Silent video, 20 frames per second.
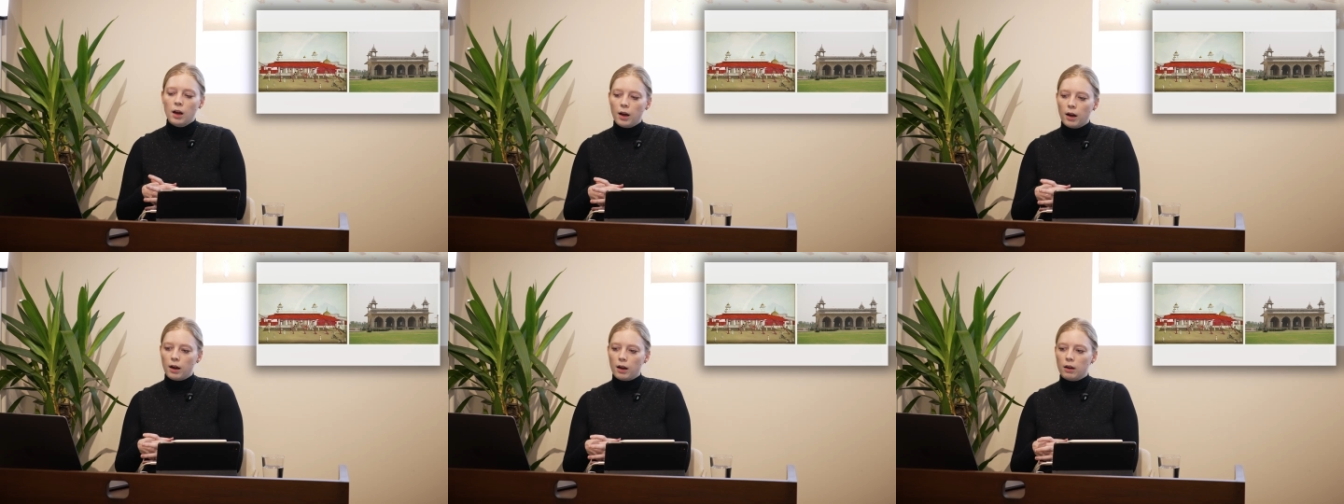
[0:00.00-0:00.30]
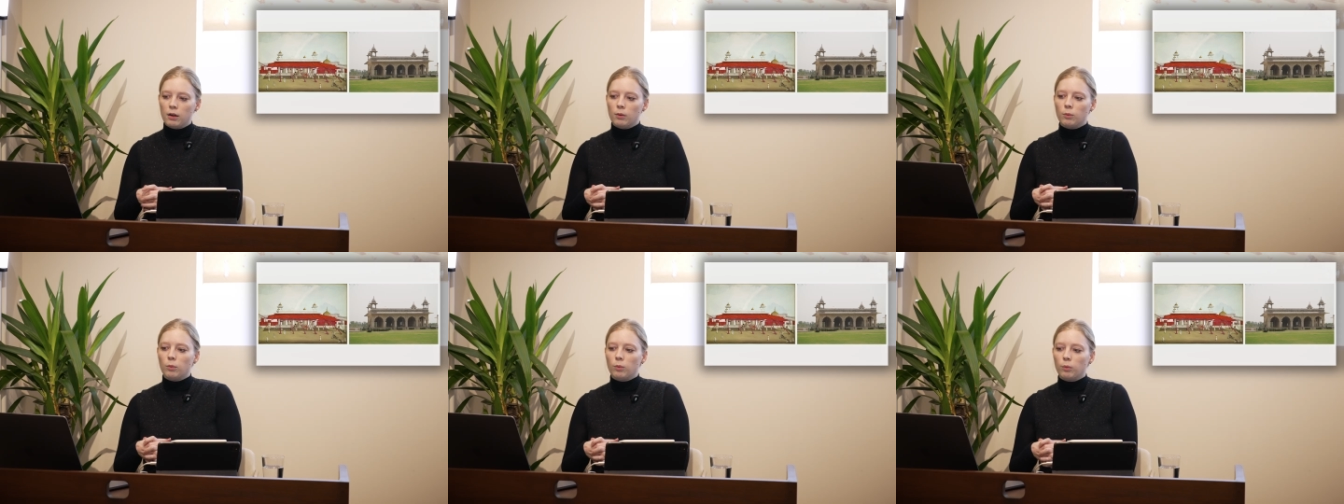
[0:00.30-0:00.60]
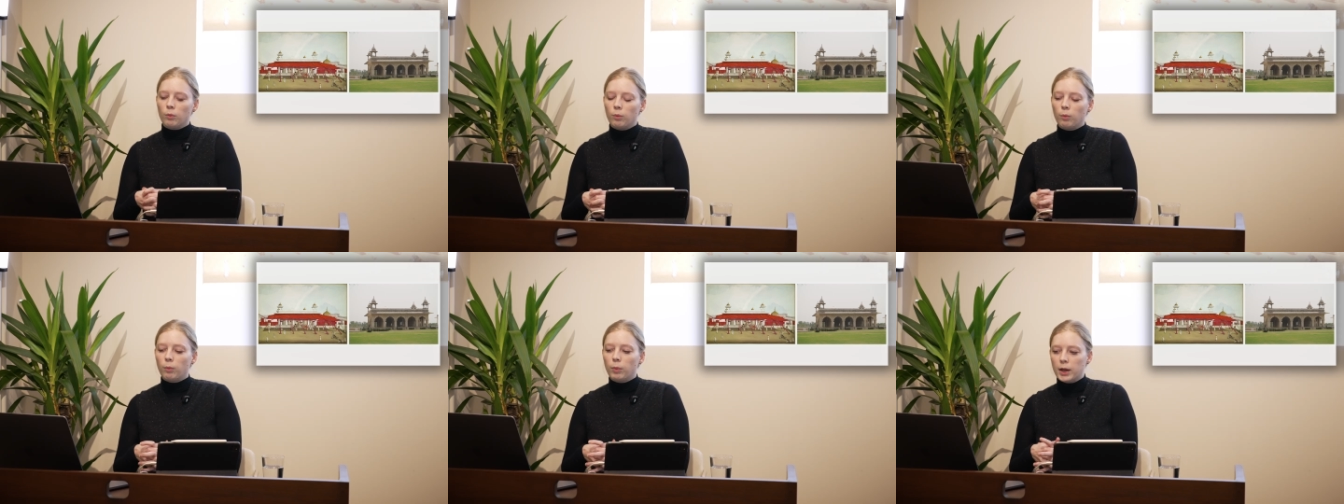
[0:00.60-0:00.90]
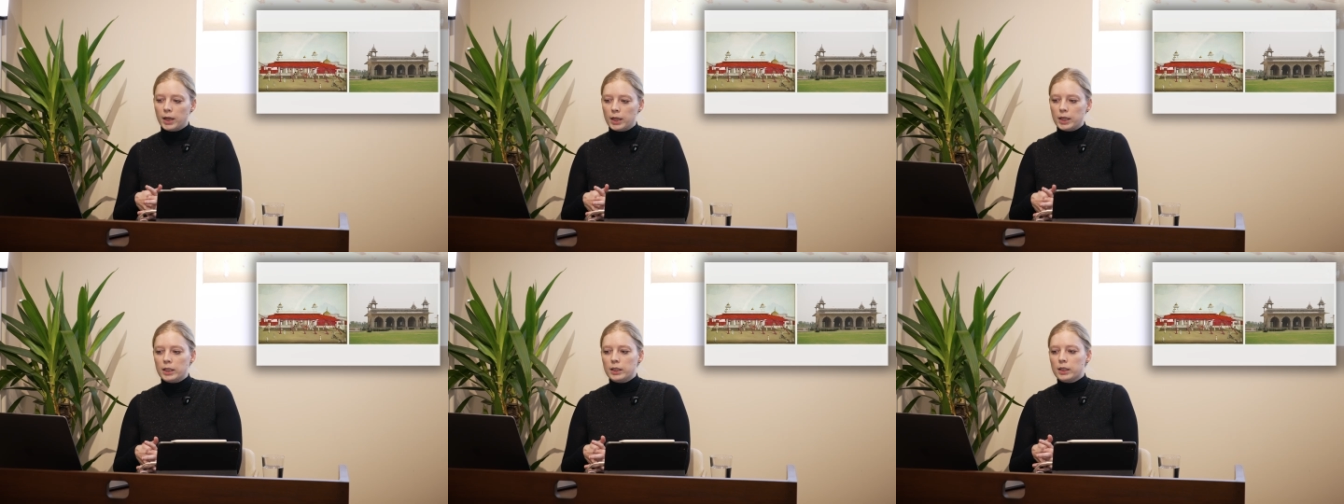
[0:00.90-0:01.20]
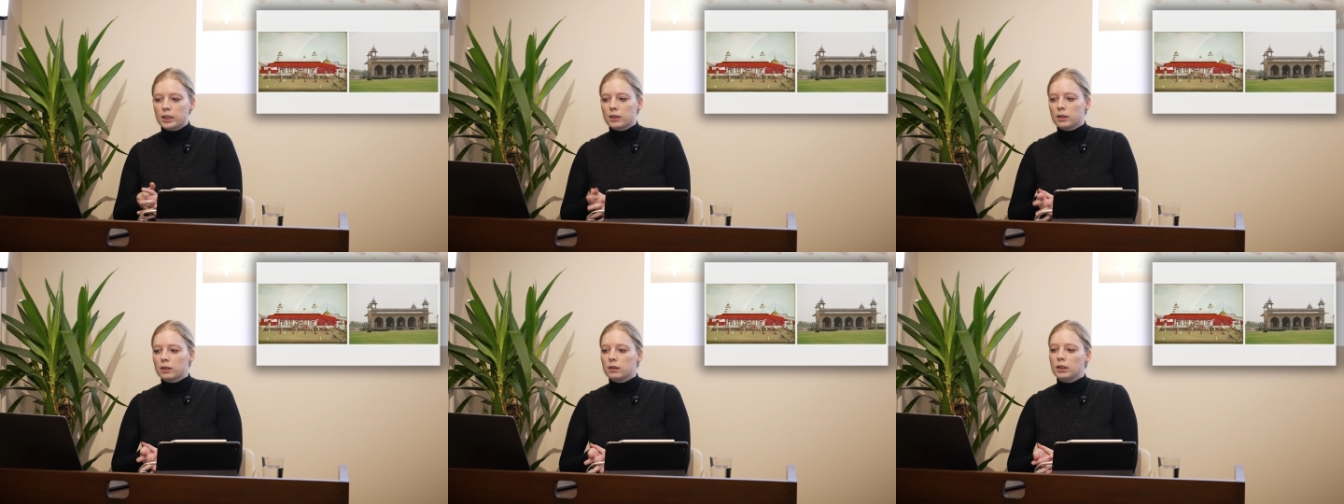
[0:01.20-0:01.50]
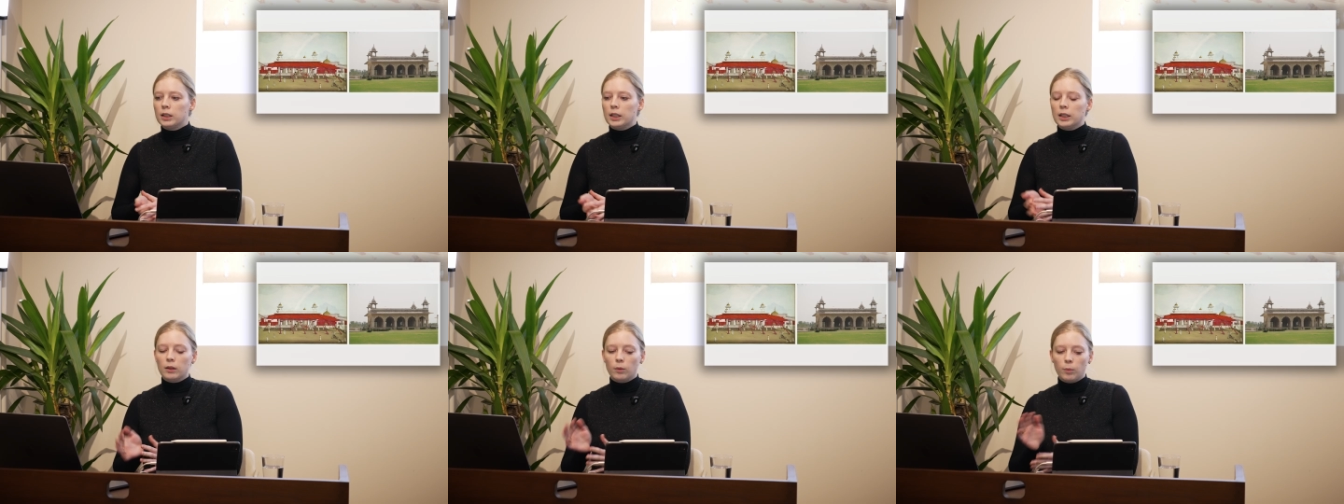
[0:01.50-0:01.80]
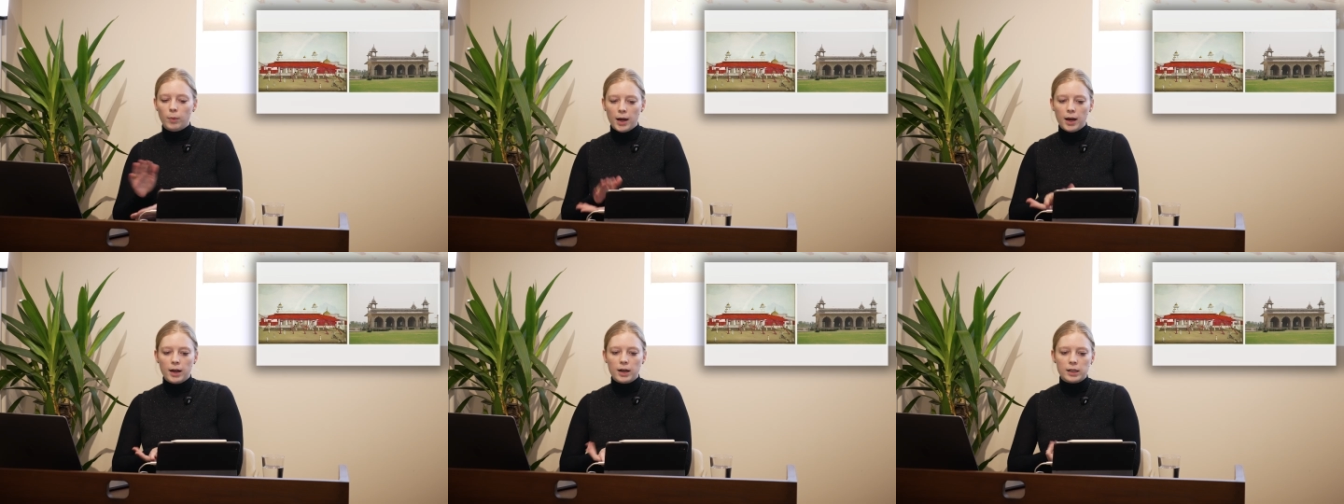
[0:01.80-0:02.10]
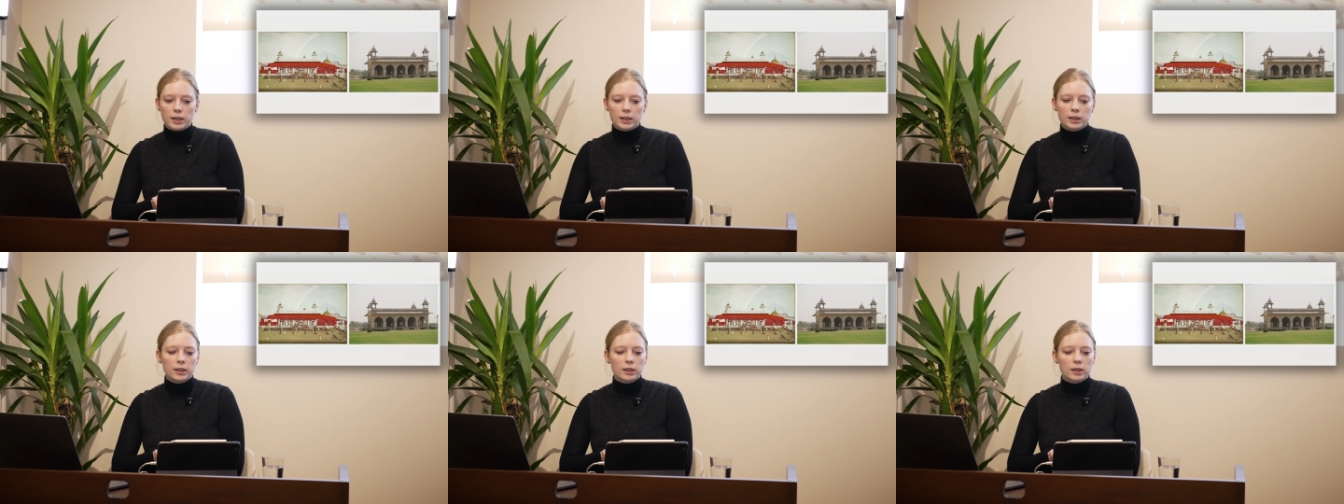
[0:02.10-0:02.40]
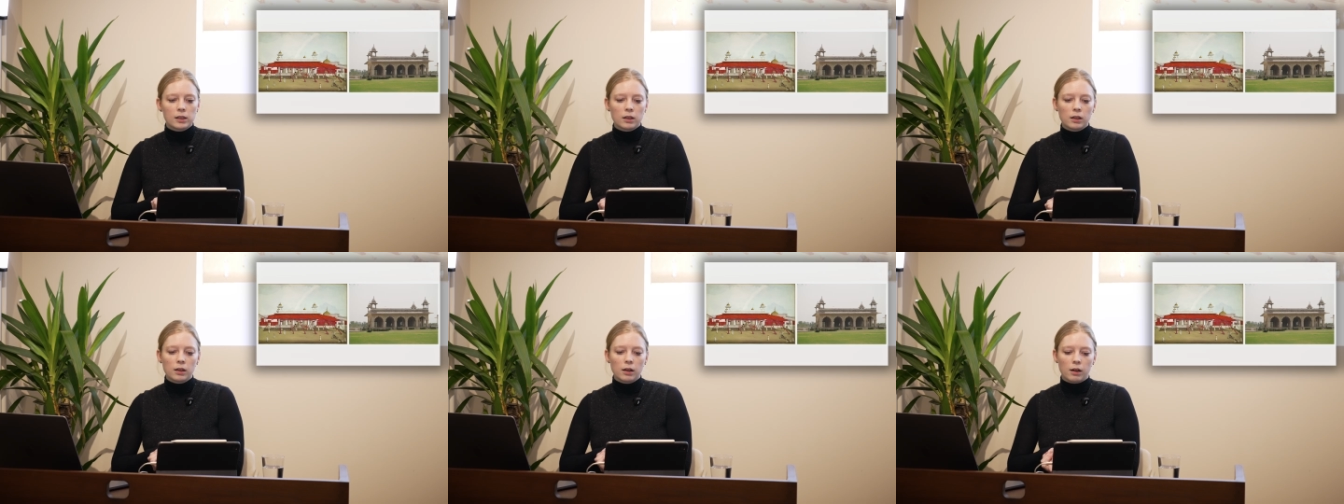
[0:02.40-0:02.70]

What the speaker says: But in the past,